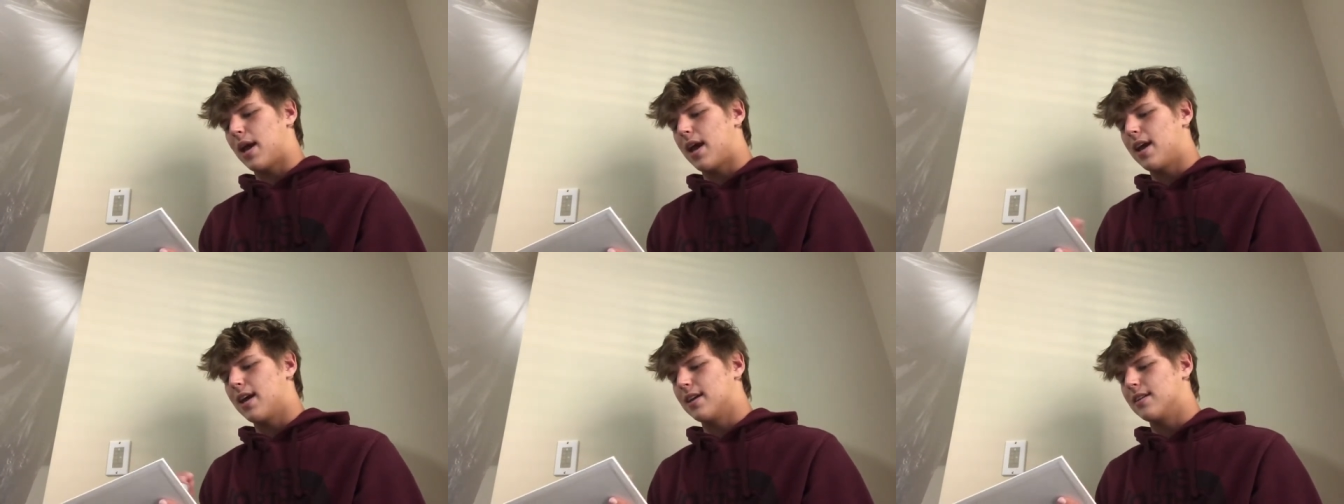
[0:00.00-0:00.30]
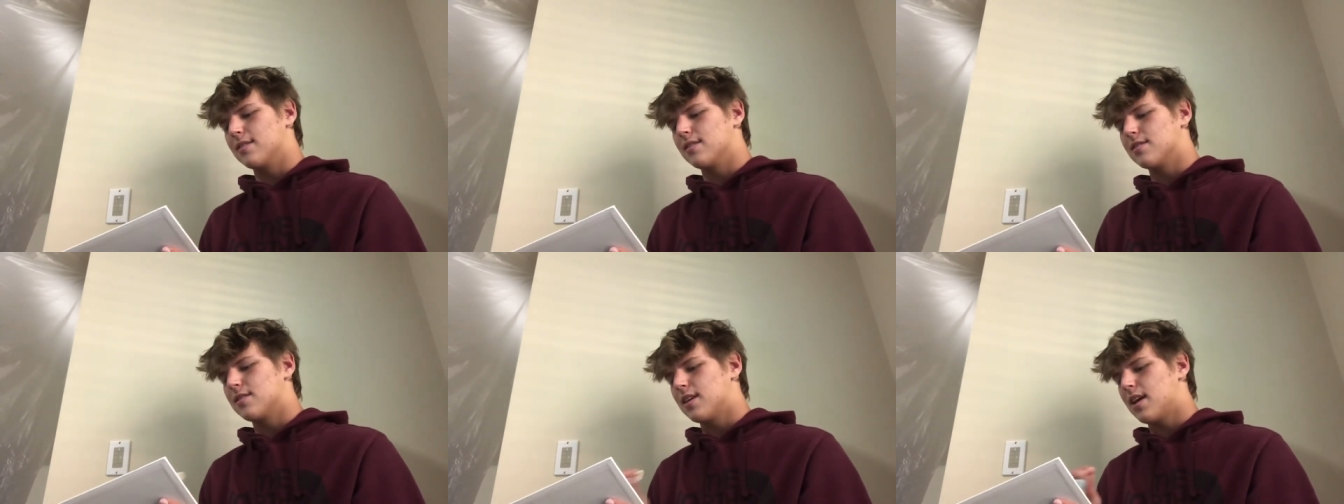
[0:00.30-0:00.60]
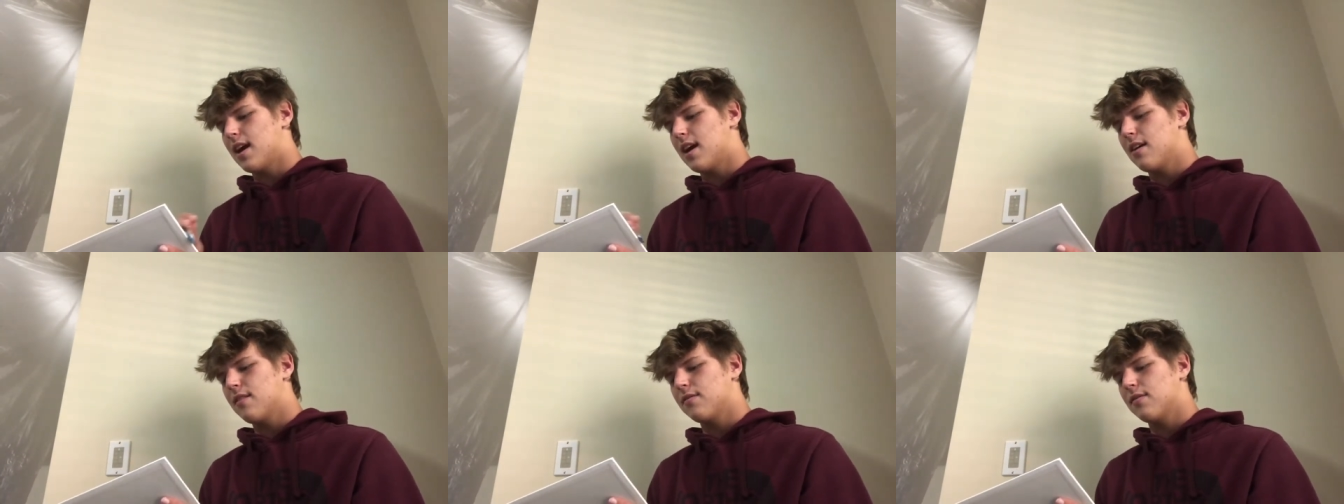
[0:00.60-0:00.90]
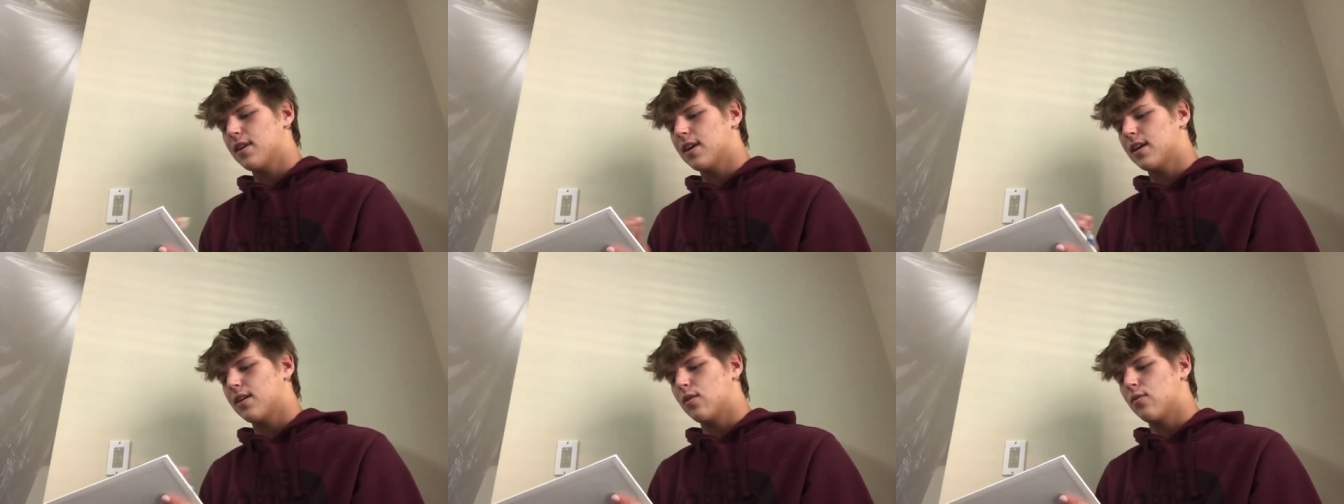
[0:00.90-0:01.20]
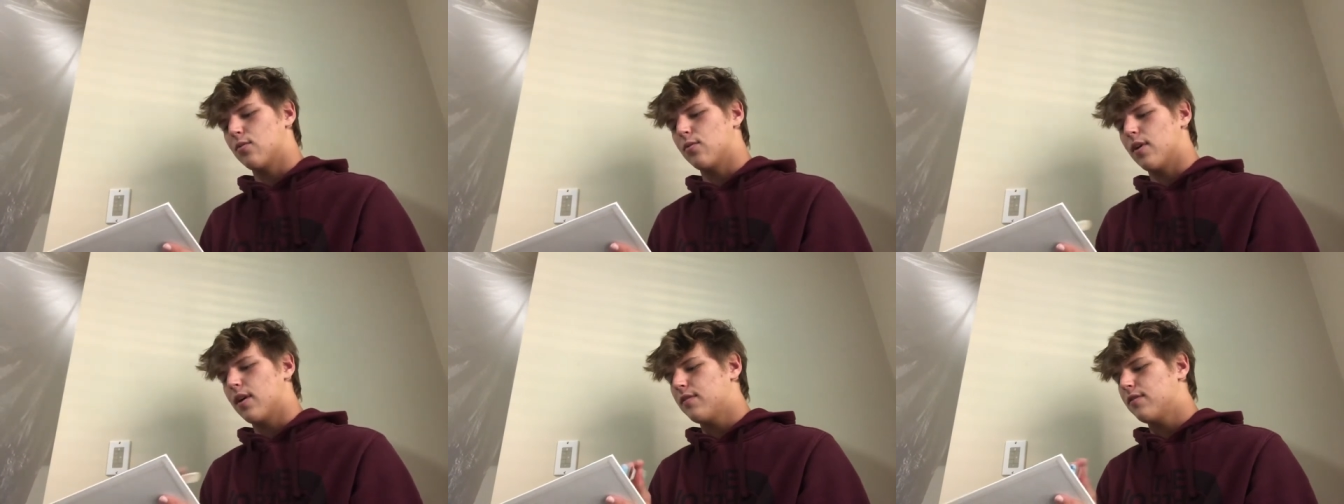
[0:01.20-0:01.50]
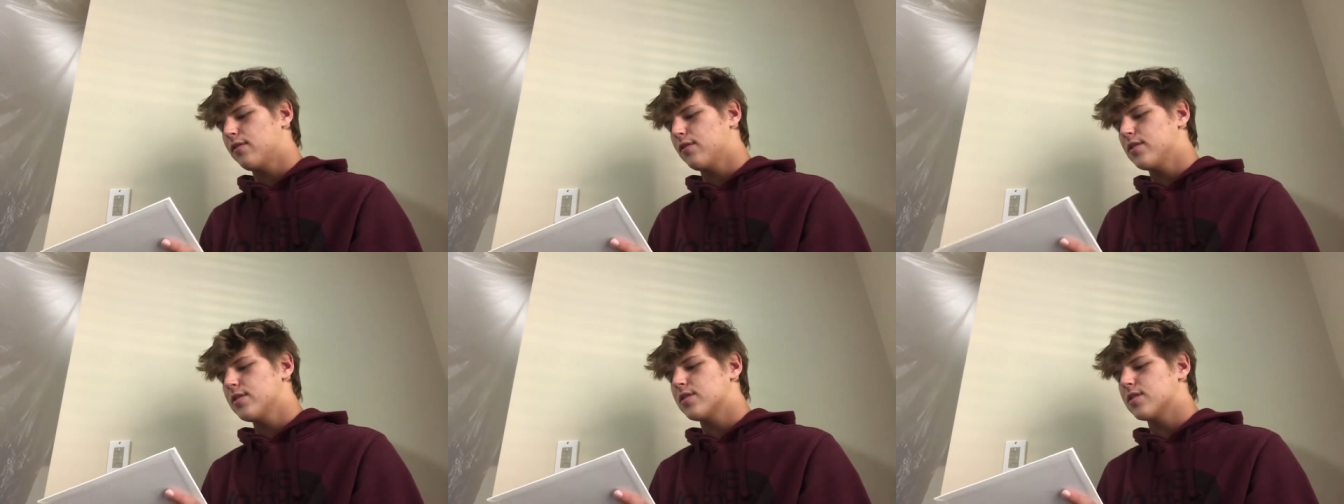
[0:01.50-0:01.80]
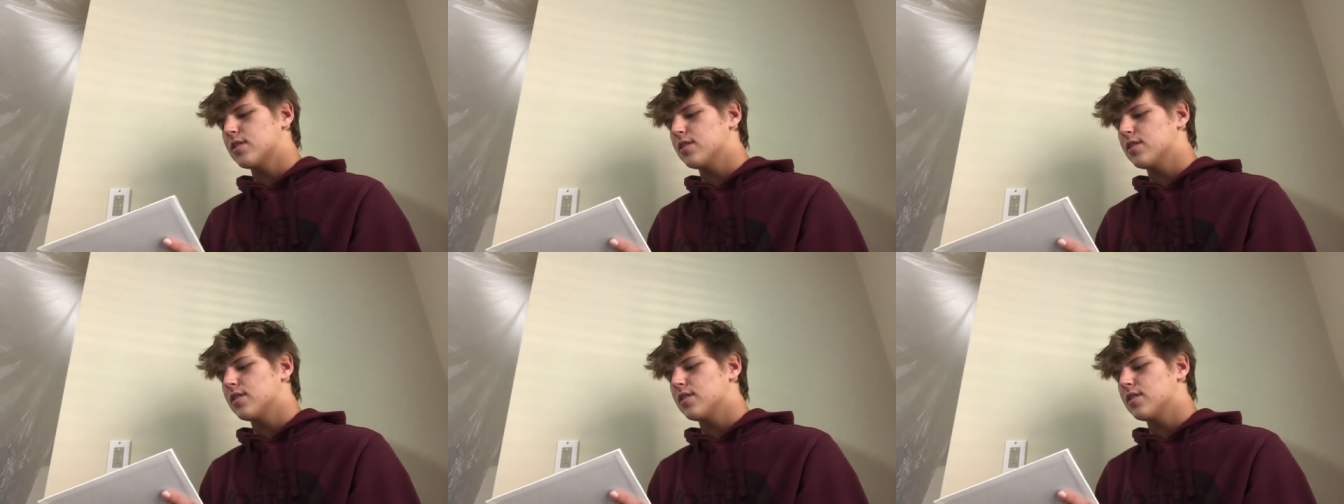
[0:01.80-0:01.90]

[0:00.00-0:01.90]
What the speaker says: paint? Does he have like a reference?